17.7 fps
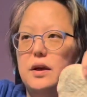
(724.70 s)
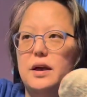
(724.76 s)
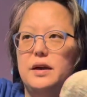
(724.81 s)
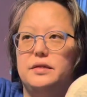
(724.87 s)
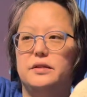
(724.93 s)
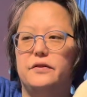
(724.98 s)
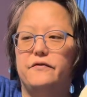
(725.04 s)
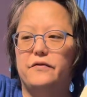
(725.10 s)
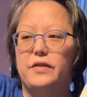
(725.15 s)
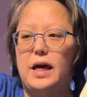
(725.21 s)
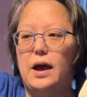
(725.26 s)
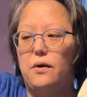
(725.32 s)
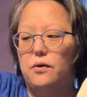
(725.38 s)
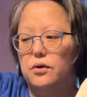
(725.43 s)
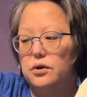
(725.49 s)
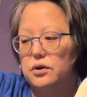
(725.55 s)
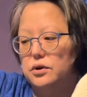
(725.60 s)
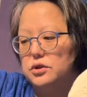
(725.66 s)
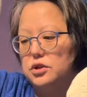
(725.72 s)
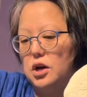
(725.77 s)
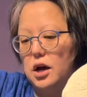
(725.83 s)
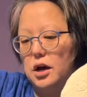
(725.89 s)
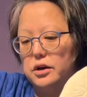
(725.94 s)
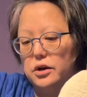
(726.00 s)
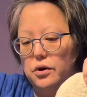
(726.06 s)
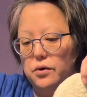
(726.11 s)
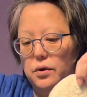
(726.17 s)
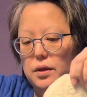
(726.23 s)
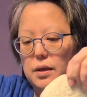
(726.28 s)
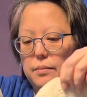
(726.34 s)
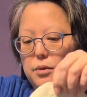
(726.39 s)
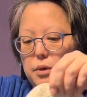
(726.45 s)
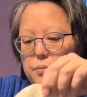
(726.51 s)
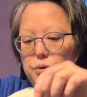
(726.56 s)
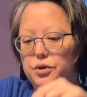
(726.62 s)
and the flour taco and I'm
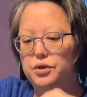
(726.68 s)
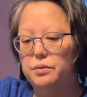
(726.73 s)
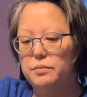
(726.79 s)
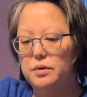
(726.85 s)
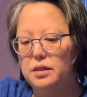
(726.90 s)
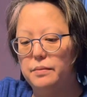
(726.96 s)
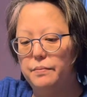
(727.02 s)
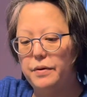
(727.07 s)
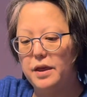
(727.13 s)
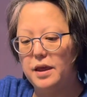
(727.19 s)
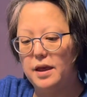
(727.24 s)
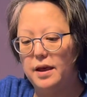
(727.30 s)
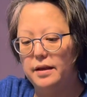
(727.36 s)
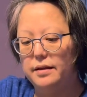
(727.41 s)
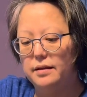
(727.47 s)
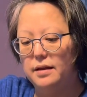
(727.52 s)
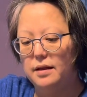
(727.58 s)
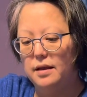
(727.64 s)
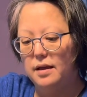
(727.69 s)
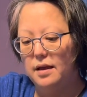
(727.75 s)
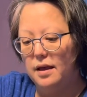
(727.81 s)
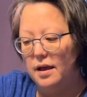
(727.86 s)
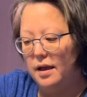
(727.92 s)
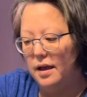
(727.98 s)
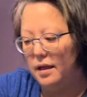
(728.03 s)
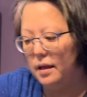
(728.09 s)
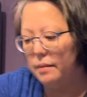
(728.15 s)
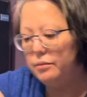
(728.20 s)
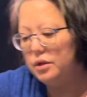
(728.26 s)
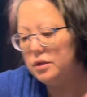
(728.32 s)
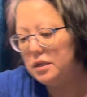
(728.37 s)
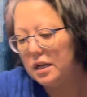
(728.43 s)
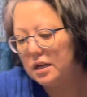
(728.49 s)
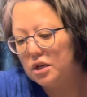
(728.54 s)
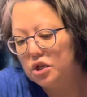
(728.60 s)
gonna put them in the pan. And I'm gonna
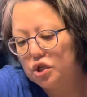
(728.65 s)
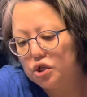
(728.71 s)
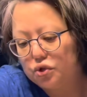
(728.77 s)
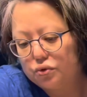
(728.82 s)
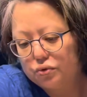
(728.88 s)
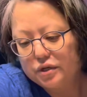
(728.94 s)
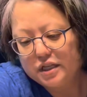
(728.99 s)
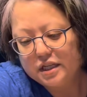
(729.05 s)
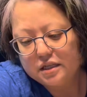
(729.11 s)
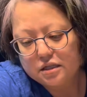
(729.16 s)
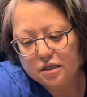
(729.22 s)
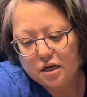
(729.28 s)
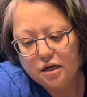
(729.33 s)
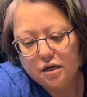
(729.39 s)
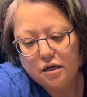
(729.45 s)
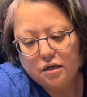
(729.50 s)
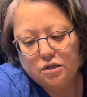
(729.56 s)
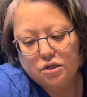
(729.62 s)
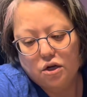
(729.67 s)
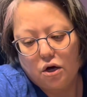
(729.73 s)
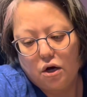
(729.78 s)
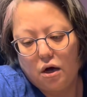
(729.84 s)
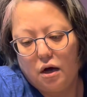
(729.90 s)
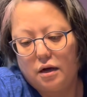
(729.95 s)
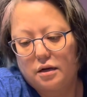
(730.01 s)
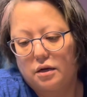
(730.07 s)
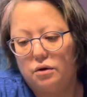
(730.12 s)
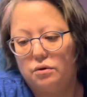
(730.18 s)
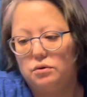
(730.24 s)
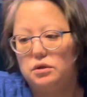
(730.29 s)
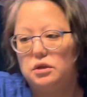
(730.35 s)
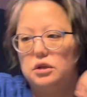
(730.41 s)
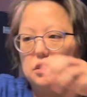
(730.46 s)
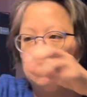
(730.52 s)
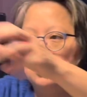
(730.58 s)
take a street taco
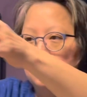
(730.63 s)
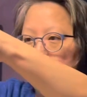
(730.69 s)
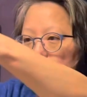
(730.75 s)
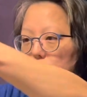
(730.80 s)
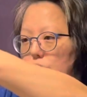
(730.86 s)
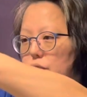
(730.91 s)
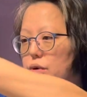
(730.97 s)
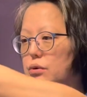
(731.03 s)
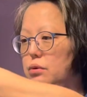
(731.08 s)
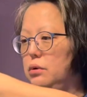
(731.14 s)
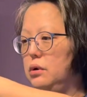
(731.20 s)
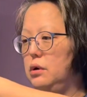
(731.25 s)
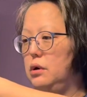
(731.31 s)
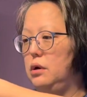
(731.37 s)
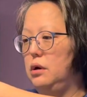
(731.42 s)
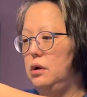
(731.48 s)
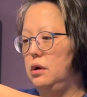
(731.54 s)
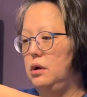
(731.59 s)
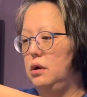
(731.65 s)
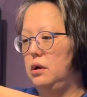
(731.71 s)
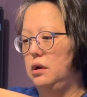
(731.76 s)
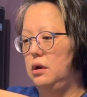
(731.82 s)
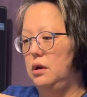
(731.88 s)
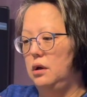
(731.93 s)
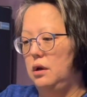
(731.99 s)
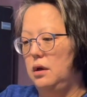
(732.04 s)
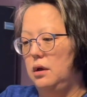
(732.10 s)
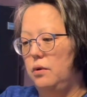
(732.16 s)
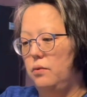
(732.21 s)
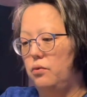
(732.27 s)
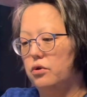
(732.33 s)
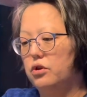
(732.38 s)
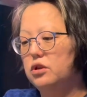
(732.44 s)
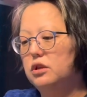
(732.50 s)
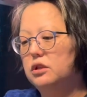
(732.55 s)
too.
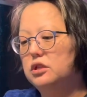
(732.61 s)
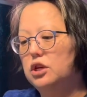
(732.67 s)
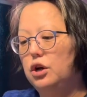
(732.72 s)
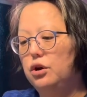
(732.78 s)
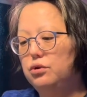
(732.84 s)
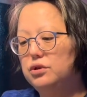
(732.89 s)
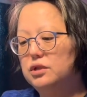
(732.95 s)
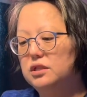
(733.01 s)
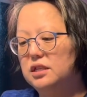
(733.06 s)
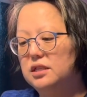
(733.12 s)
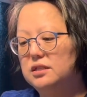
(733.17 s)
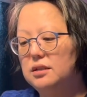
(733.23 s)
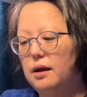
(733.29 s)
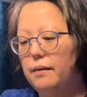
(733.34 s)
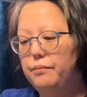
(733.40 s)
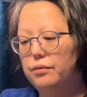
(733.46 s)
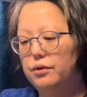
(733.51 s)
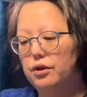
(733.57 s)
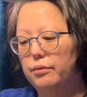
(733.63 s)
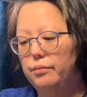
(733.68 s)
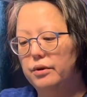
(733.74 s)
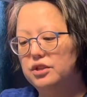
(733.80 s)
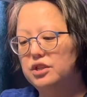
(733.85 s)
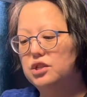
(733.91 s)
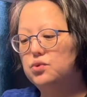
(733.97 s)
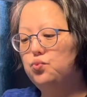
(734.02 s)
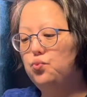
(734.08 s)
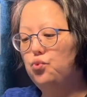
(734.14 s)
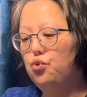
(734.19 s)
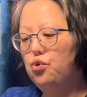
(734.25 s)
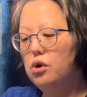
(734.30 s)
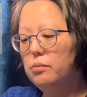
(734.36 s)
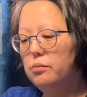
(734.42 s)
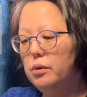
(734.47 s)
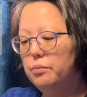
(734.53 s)
We're going to toast these up a little bit, just
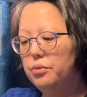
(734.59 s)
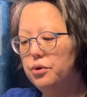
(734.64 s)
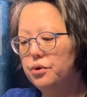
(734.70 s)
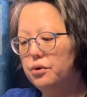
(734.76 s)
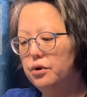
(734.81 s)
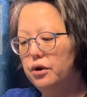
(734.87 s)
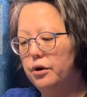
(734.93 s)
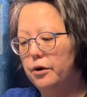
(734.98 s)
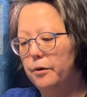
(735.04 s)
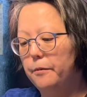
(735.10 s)
warm them through.